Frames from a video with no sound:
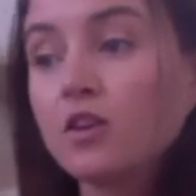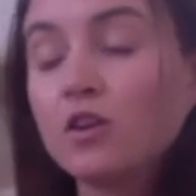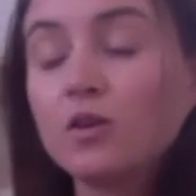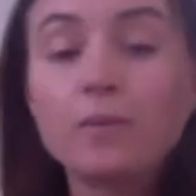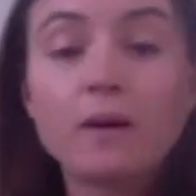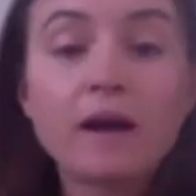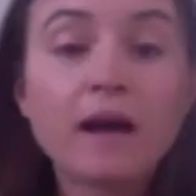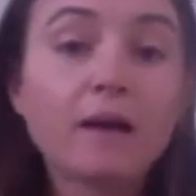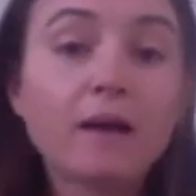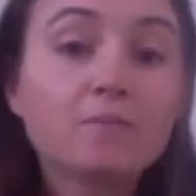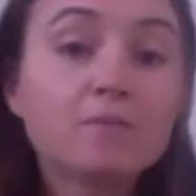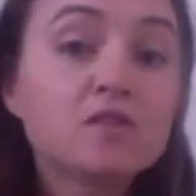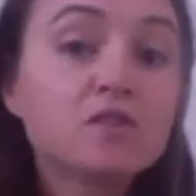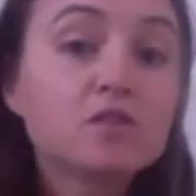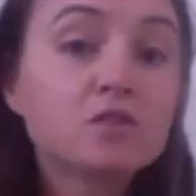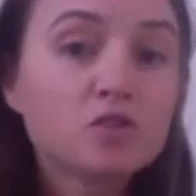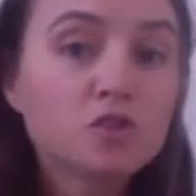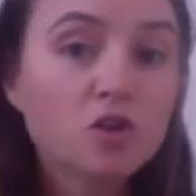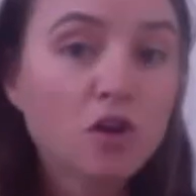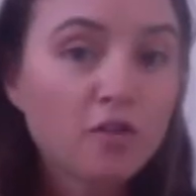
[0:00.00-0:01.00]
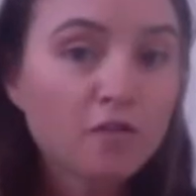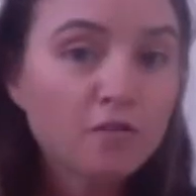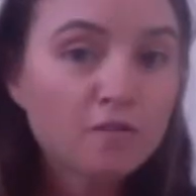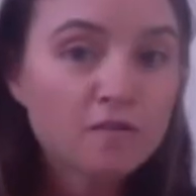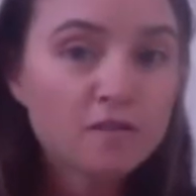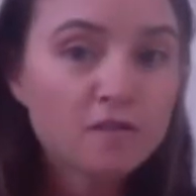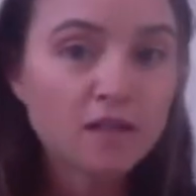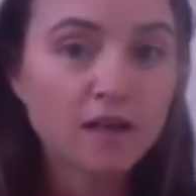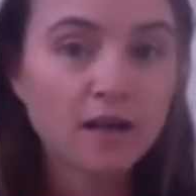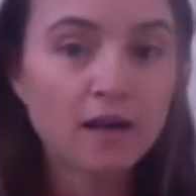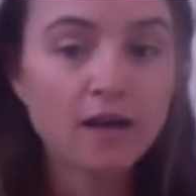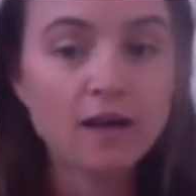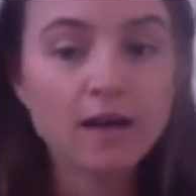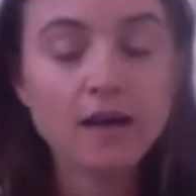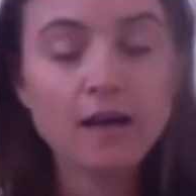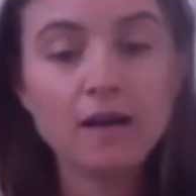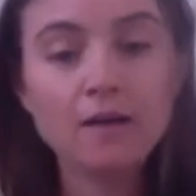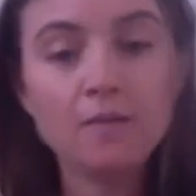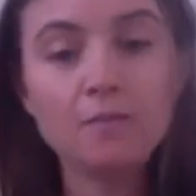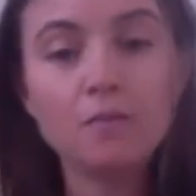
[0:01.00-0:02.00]
perhaps softer
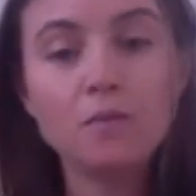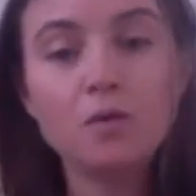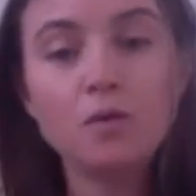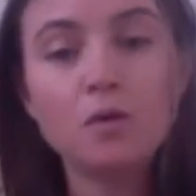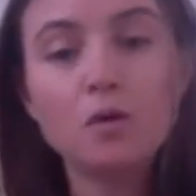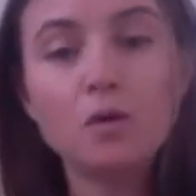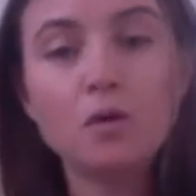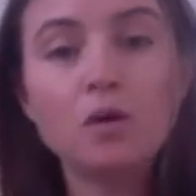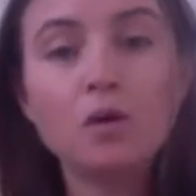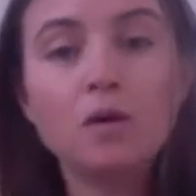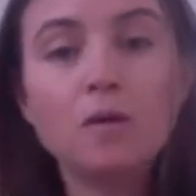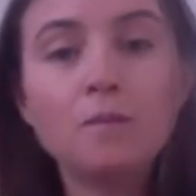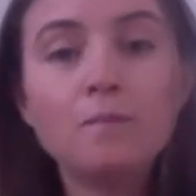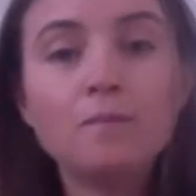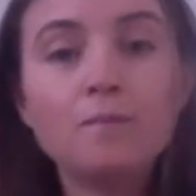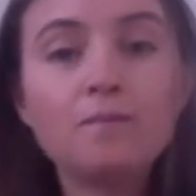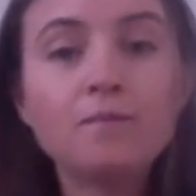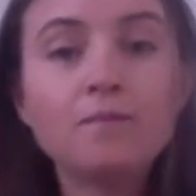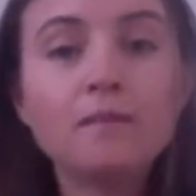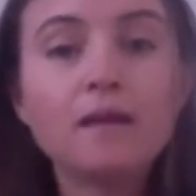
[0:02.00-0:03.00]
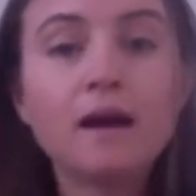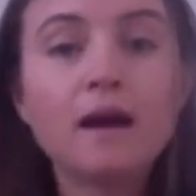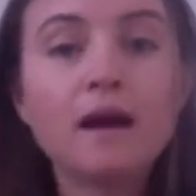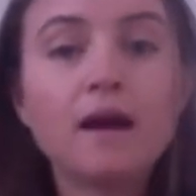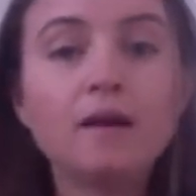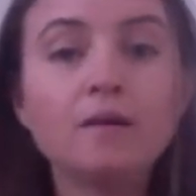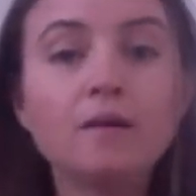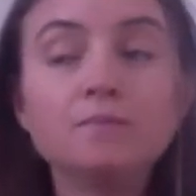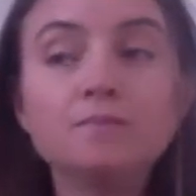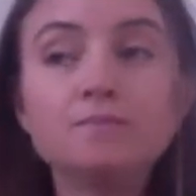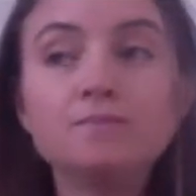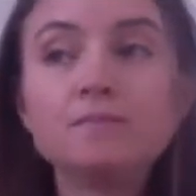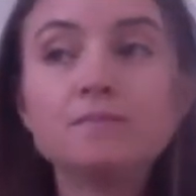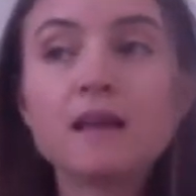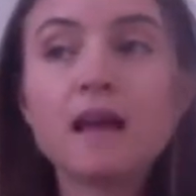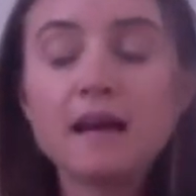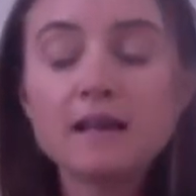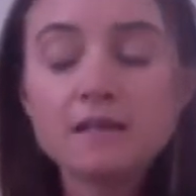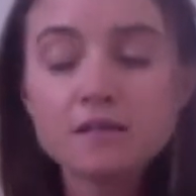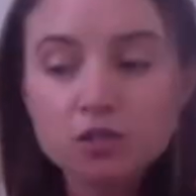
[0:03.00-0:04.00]
and more,
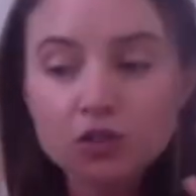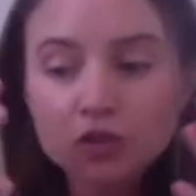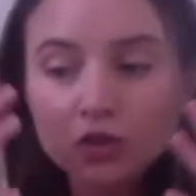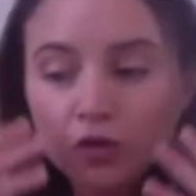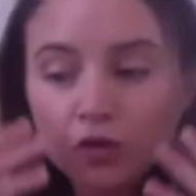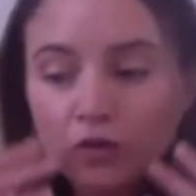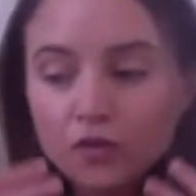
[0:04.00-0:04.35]
as you